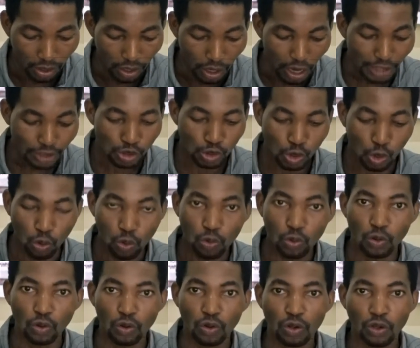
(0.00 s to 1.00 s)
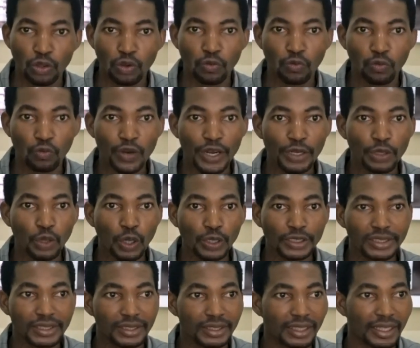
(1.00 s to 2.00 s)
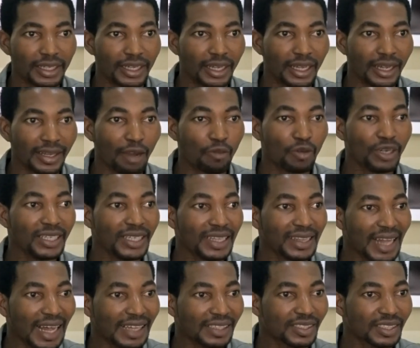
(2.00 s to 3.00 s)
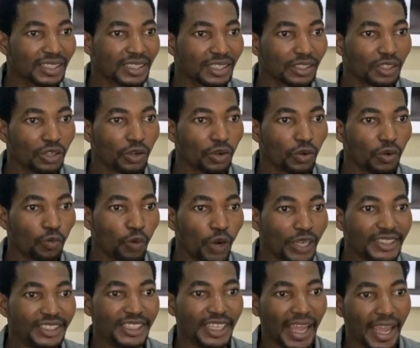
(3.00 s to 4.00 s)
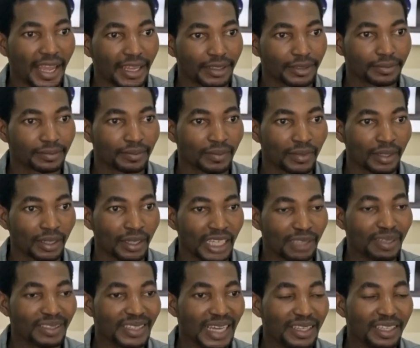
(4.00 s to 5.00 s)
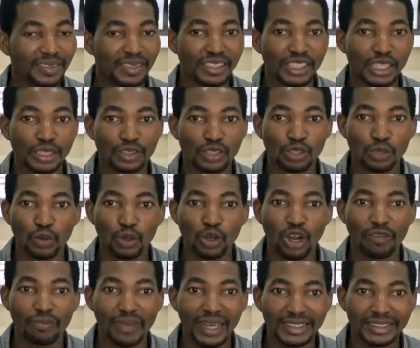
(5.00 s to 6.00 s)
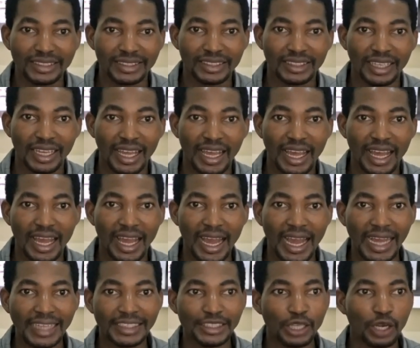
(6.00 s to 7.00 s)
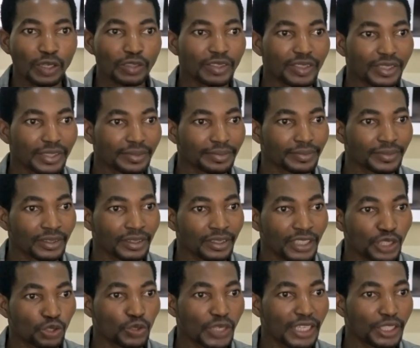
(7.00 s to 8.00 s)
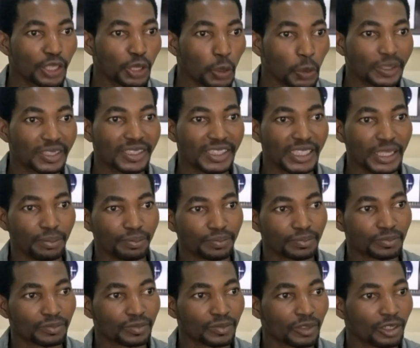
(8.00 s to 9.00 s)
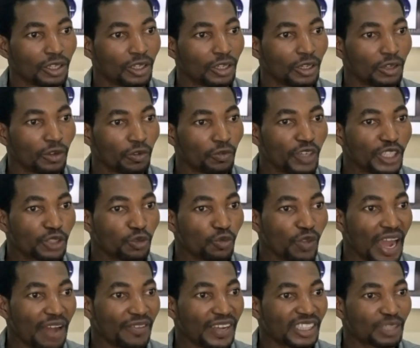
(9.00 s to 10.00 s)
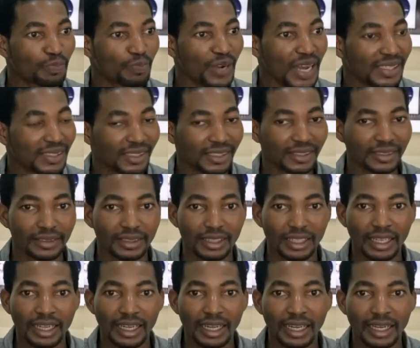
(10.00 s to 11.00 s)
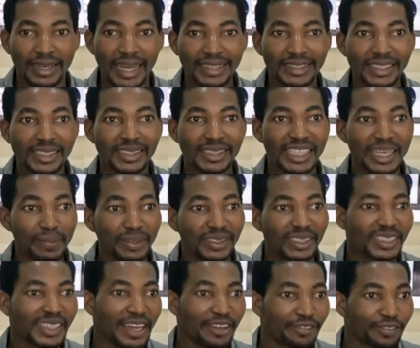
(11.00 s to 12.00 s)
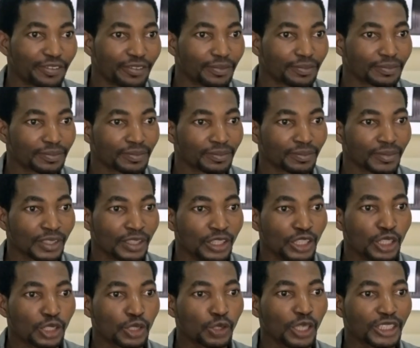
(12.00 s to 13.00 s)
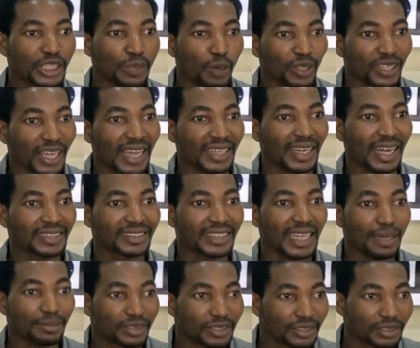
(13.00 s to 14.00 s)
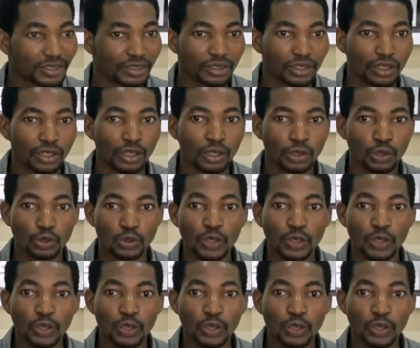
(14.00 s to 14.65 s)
Also, we note that within the last 1 year, essentially since the Tinubu government announced the student loan scheme, which we have expressed that this scheme itself is nothing but an attempt to